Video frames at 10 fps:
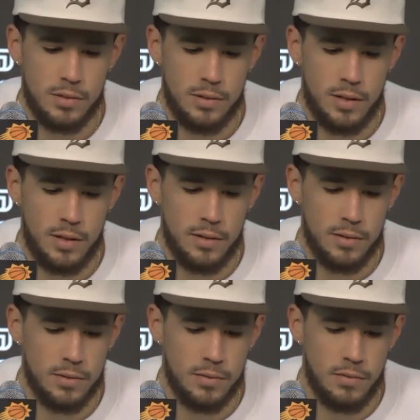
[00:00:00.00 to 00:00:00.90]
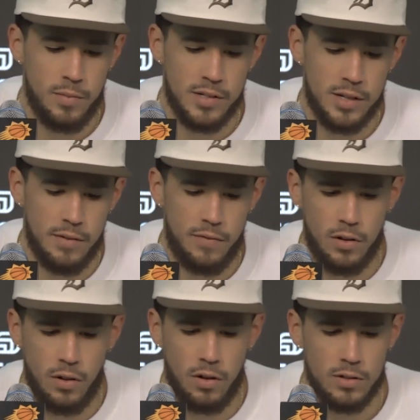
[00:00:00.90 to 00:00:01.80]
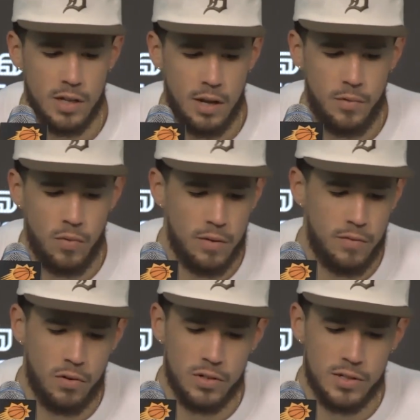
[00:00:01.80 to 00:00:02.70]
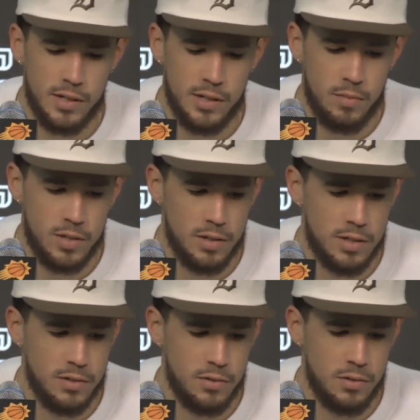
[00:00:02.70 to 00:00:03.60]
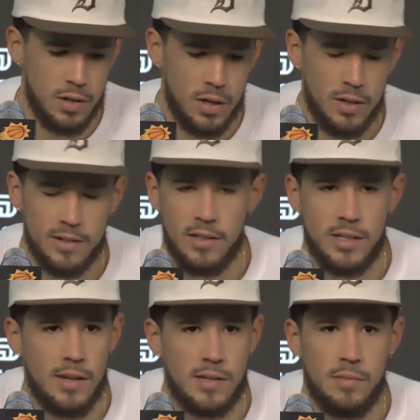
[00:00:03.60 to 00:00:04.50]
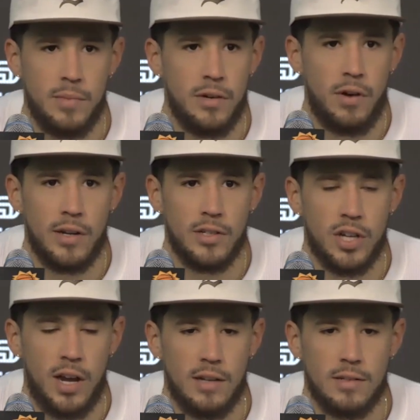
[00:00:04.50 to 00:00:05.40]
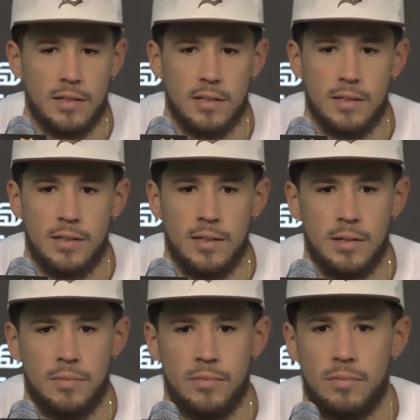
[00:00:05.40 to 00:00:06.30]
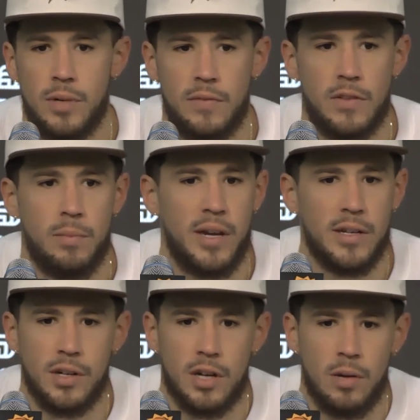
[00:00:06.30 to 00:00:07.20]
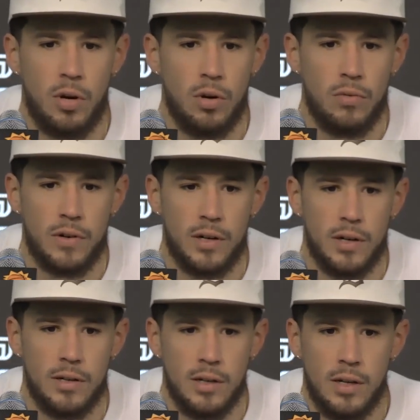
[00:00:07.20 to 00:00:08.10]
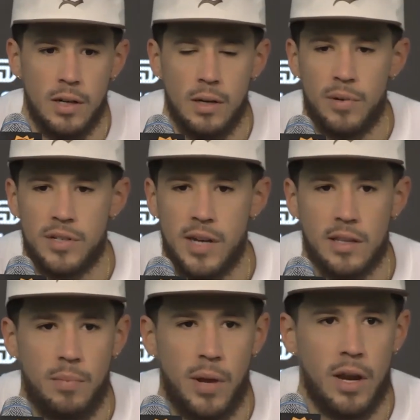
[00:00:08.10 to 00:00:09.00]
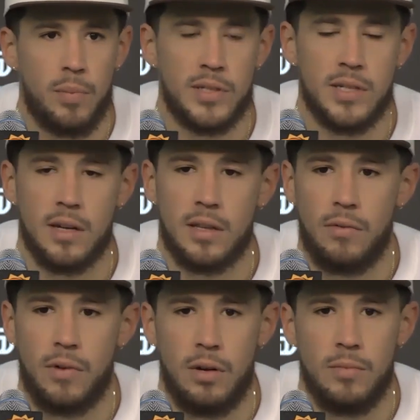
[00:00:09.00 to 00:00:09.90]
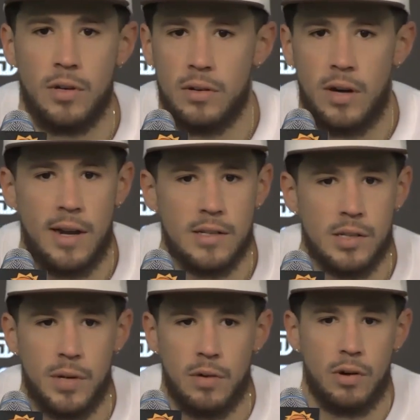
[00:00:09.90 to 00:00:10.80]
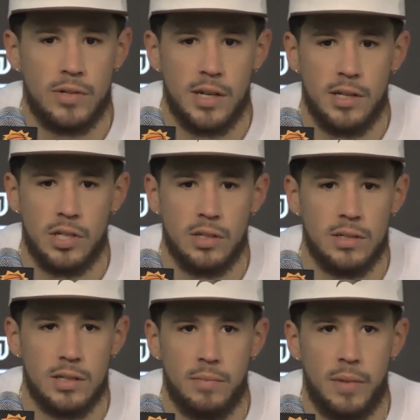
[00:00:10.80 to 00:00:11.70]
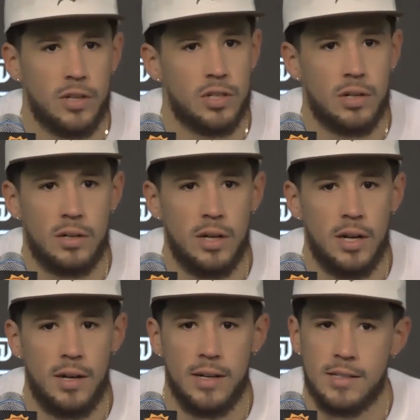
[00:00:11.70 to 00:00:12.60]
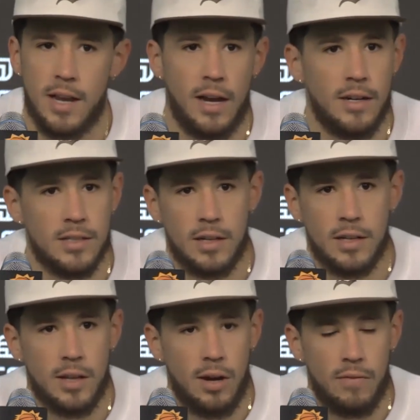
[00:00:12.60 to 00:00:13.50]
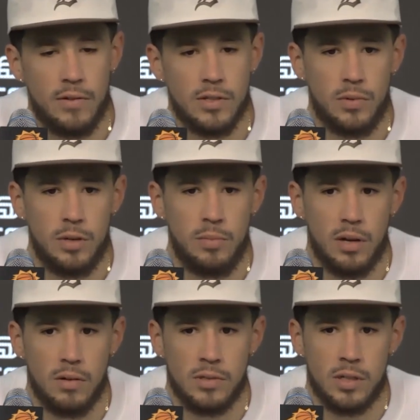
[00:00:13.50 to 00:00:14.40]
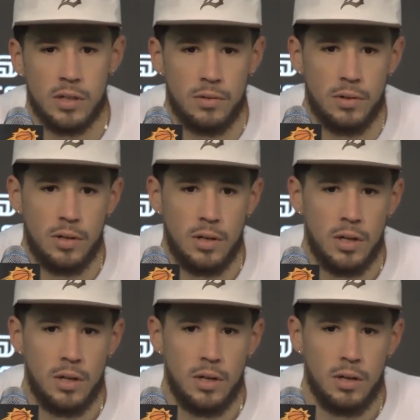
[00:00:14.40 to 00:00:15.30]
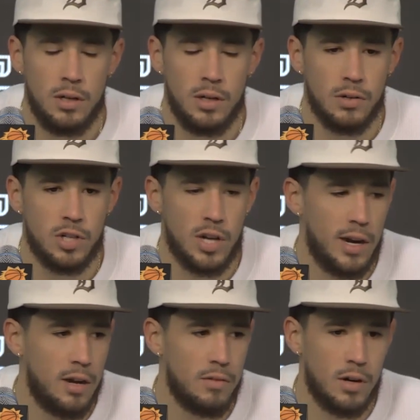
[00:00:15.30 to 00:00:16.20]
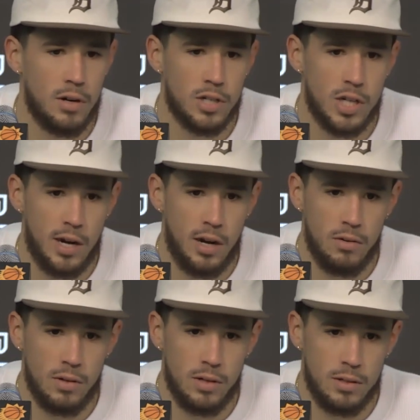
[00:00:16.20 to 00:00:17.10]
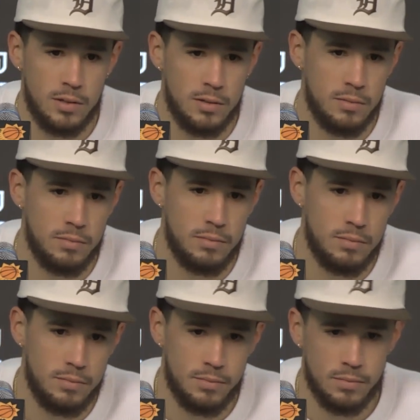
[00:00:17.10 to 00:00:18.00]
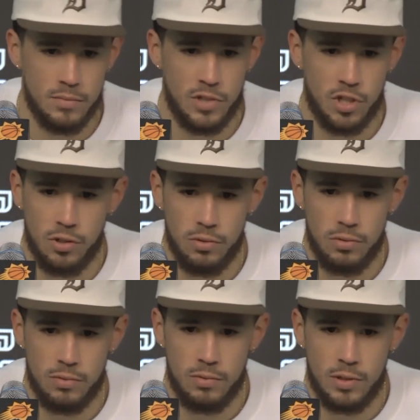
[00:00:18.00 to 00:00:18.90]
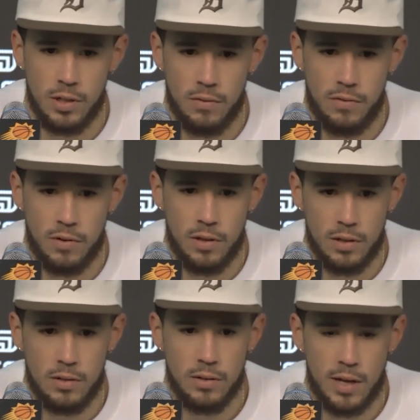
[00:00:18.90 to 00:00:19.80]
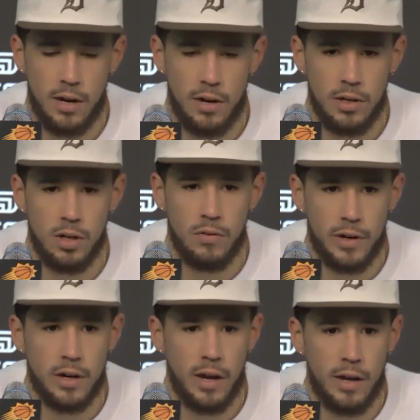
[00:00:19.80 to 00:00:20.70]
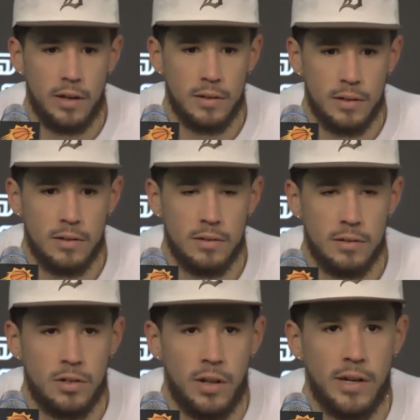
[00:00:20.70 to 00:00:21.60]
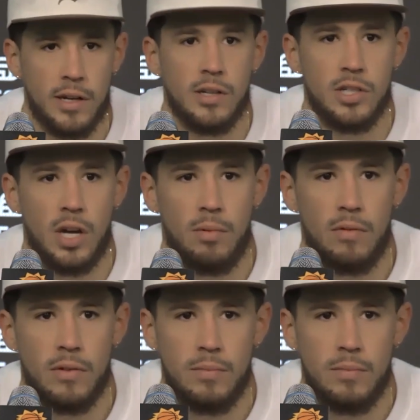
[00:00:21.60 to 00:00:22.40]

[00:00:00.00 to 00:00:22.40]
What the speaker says: I think we've been seeing it for a long time. You want to force teams into contested mid-range shots. But if the big's going to come over and protect the paint and protect the rim, there has to be a rotation to make sure his guy doesn't get the offensive rebound. So, you know, shout out Nurk, shout out Drew, you know, for the carryover tonight. And, you know, they did a good job of it.